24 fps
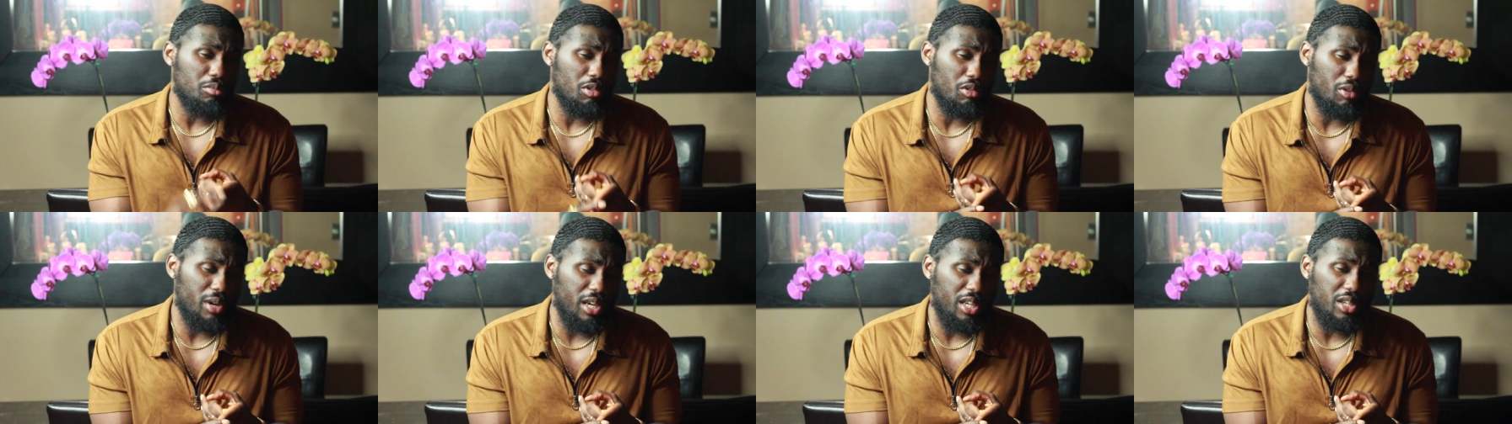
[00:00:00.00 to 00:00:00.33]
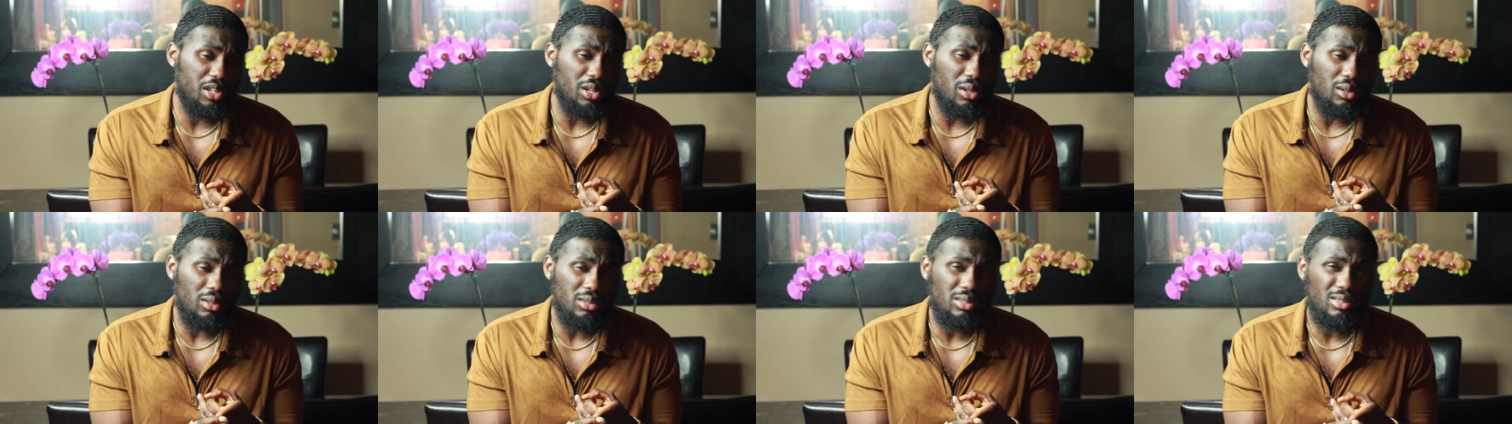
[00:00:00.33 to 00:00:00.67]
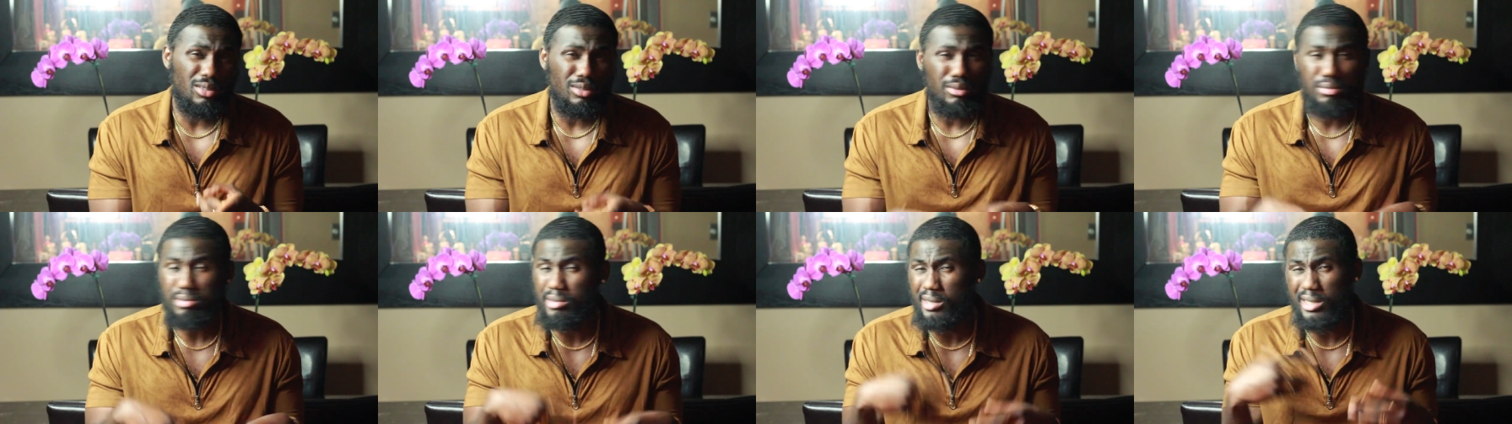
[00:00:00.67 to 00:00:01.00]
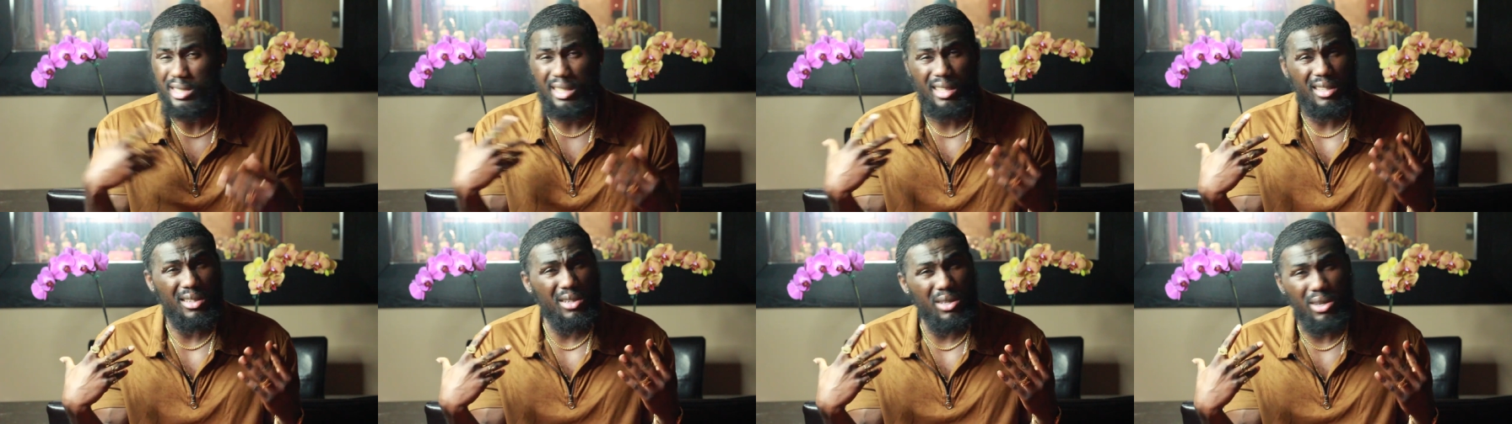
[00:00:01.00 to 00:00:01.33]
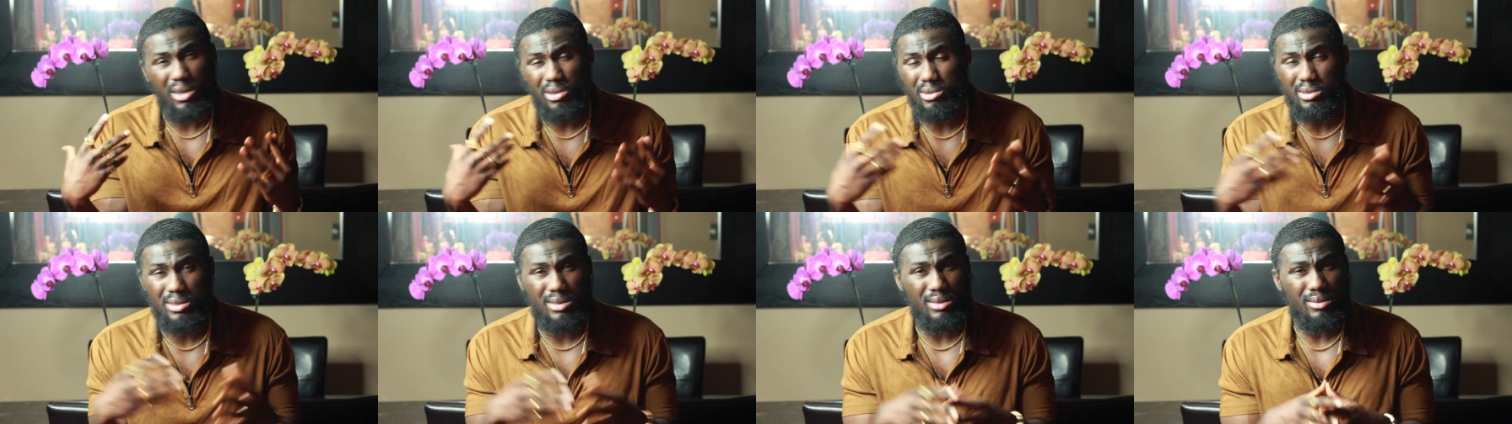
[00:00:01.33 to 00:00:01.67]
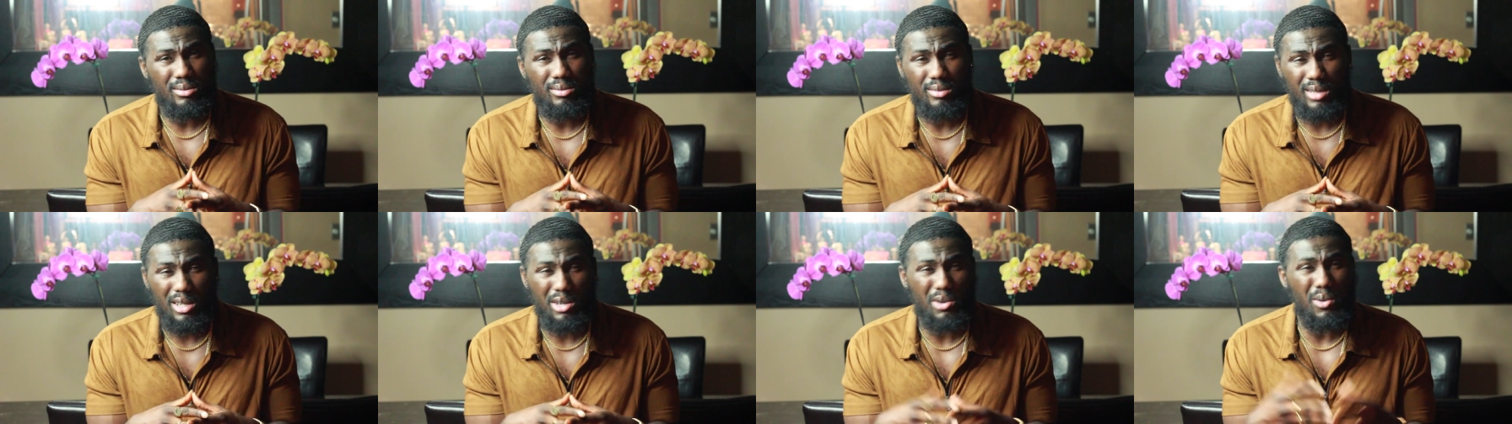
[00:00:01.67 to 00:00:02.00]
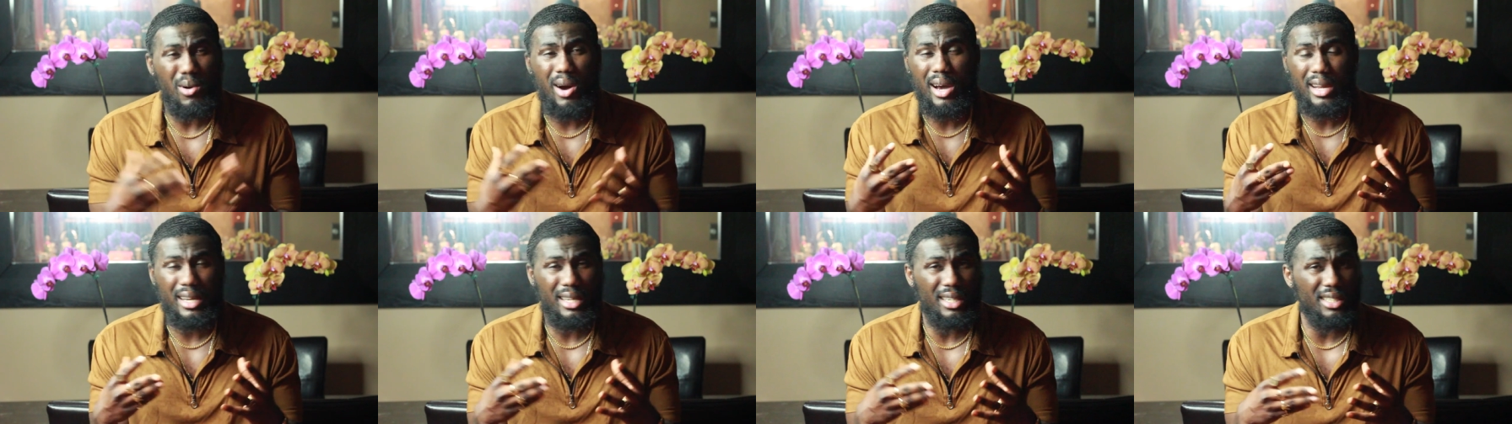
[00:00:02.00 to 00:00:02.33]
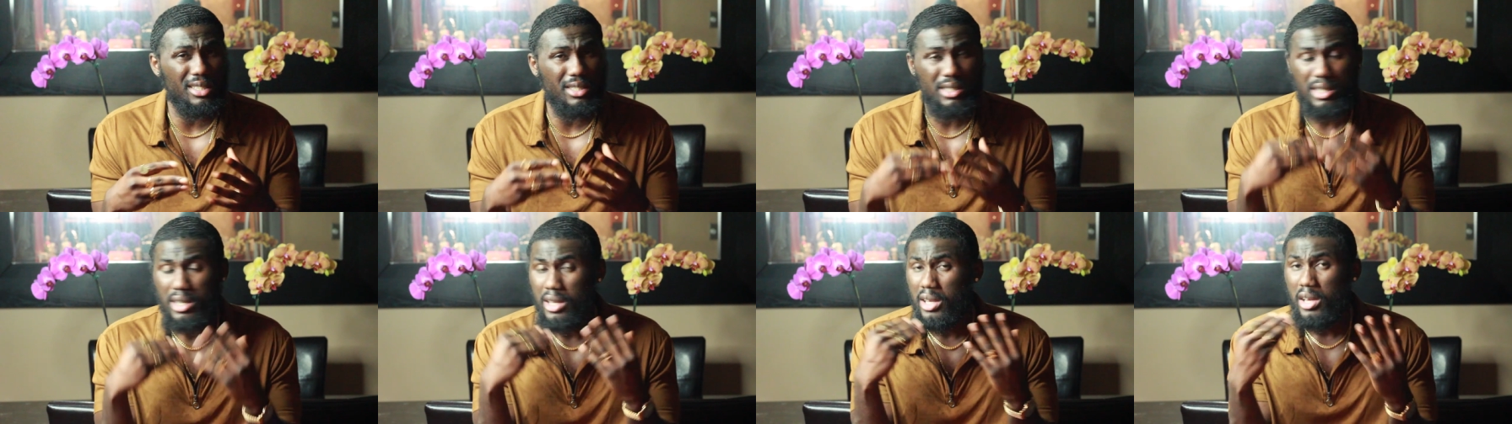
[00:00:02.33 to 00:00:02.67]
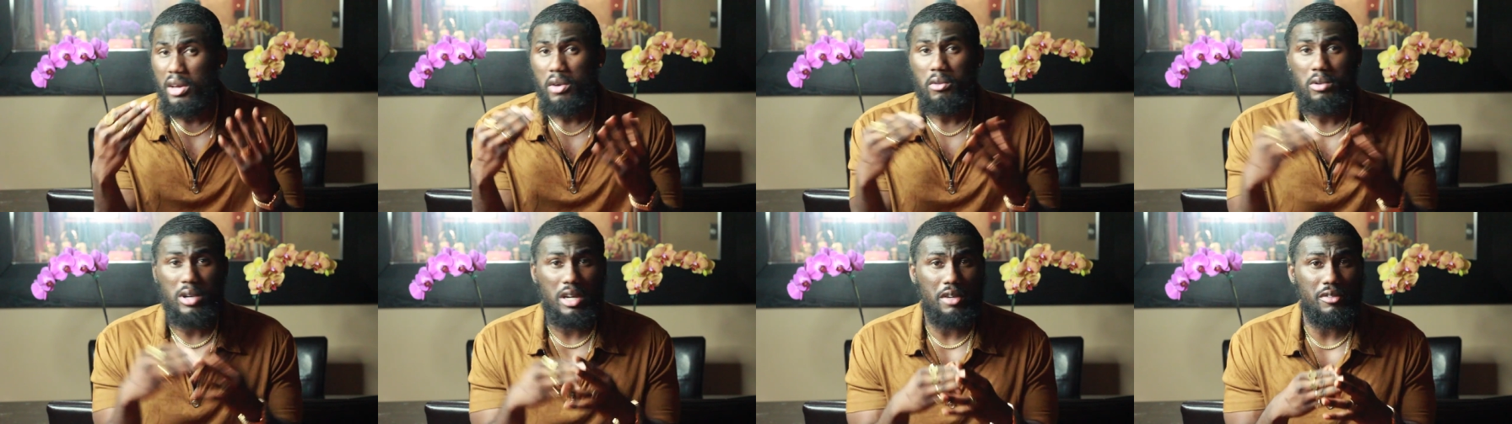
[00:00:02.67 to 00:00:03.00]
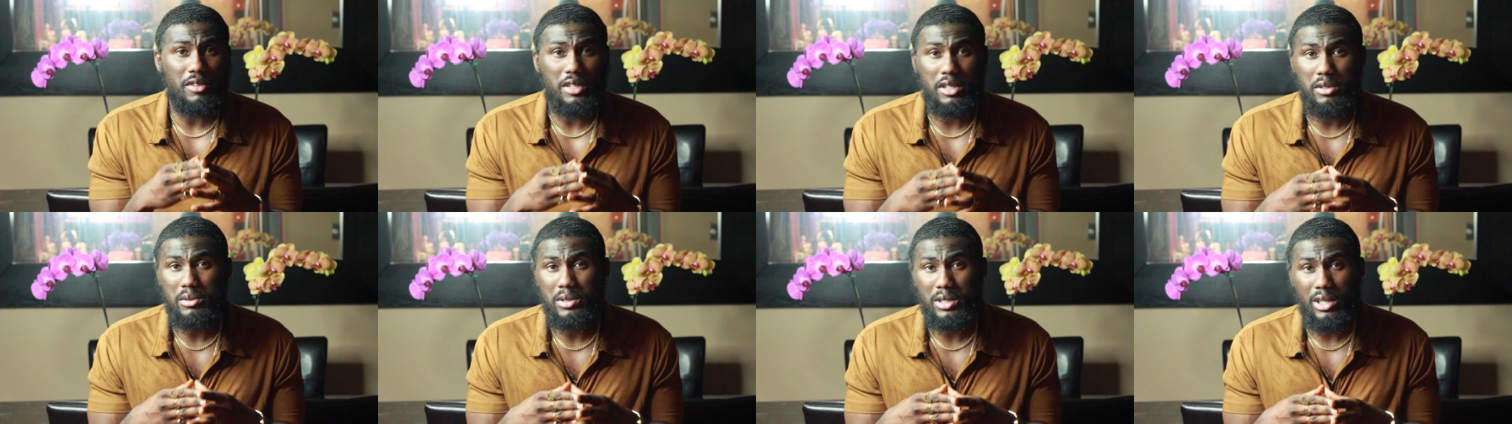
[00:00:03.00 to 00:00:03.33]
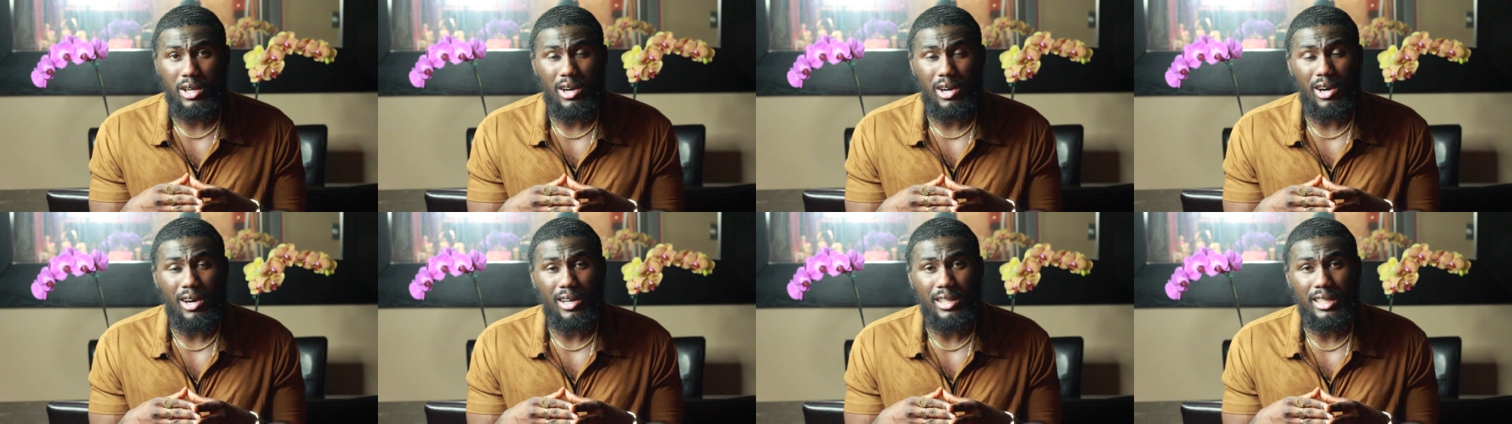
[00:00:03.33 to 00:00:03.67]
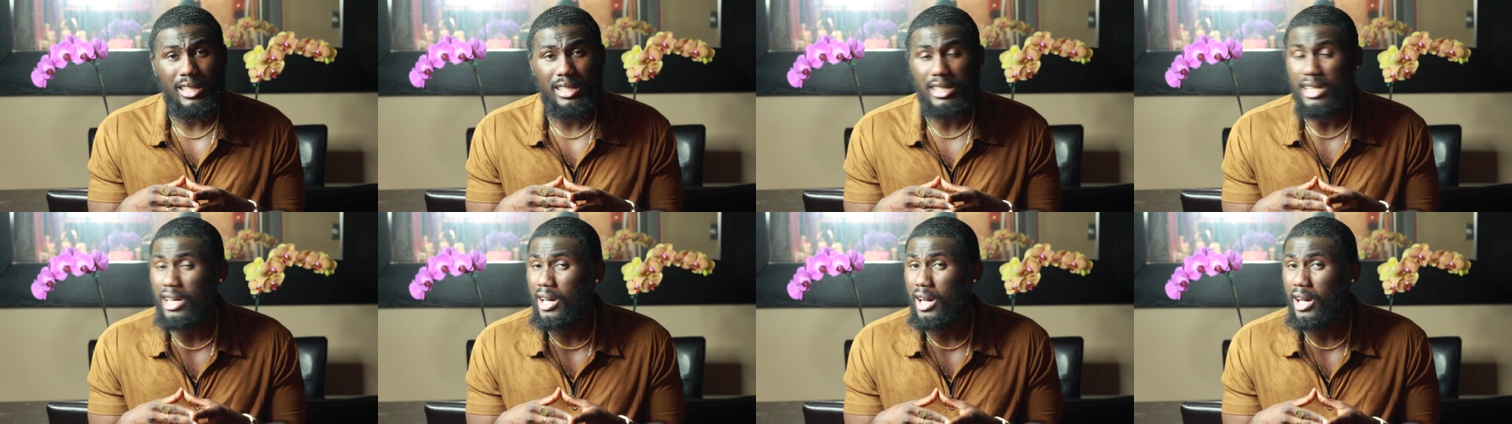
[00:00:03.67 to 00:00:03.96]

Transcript: marine notes, sea notes, aquatics, whatever you want to call it.